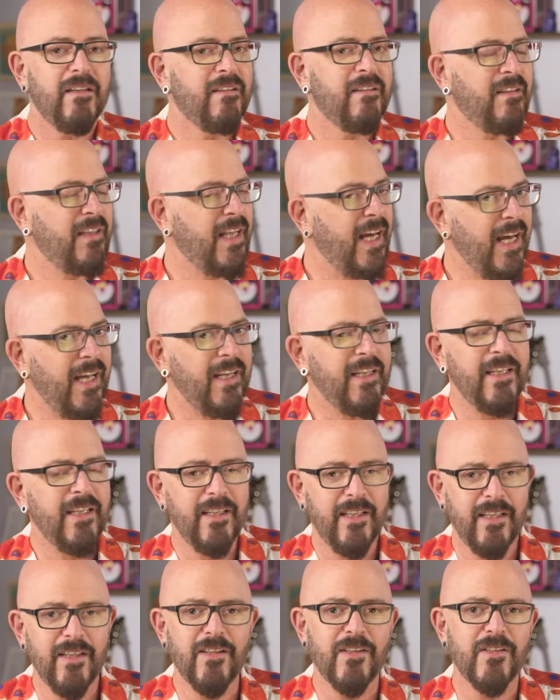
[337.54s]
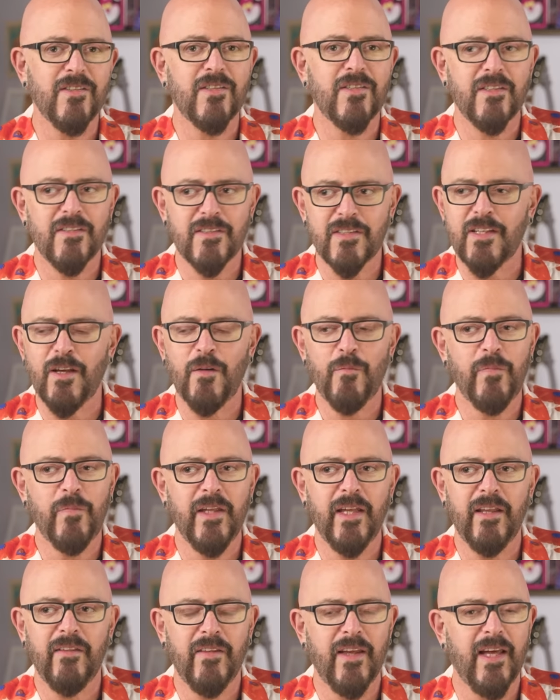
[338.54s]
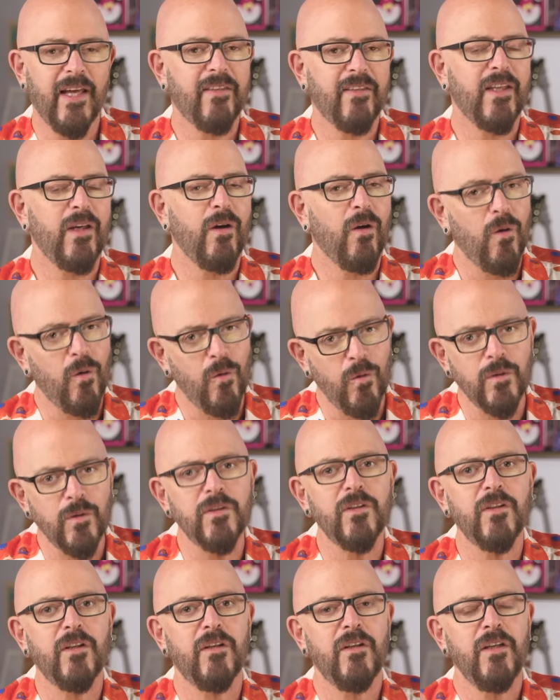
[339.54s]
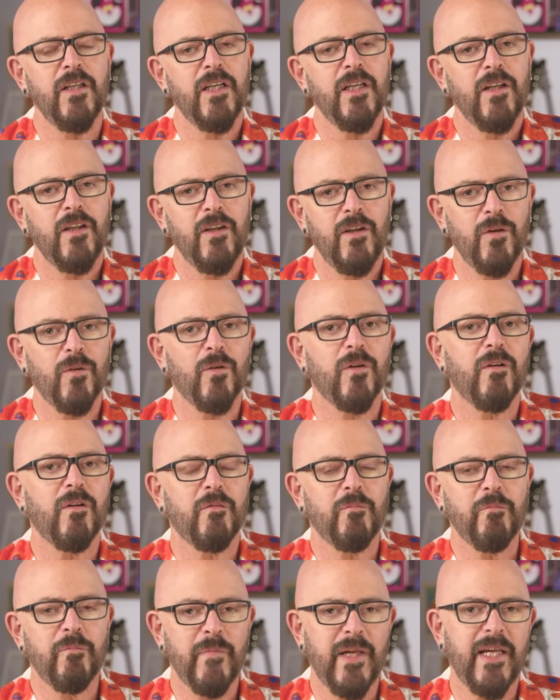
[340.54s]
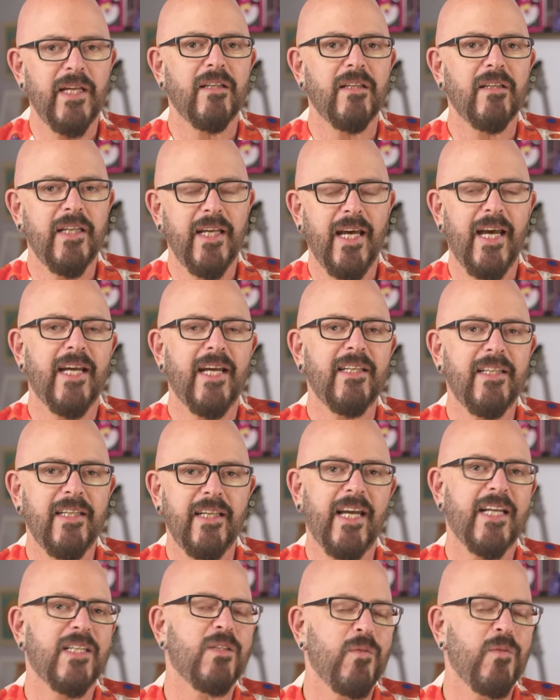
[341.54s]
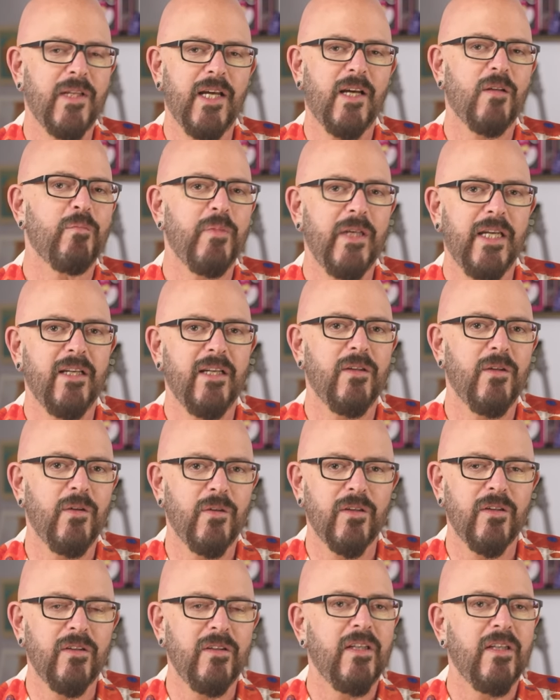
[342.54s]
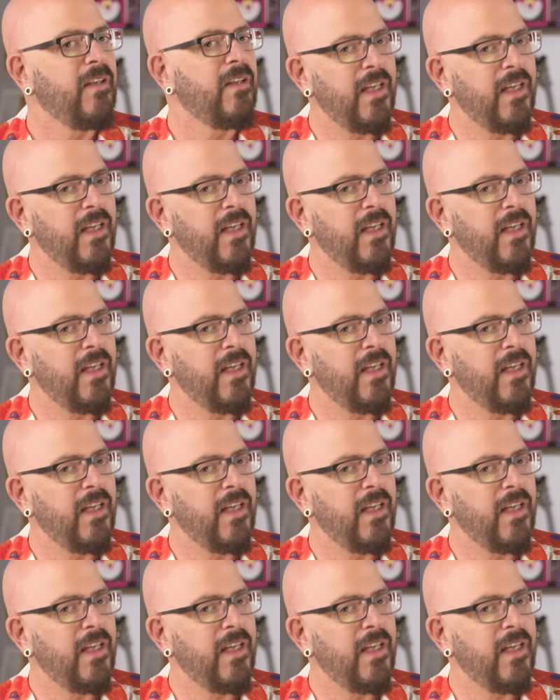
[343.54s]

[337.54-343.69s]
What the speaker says: That is something that the older your male cat gets without being neutered,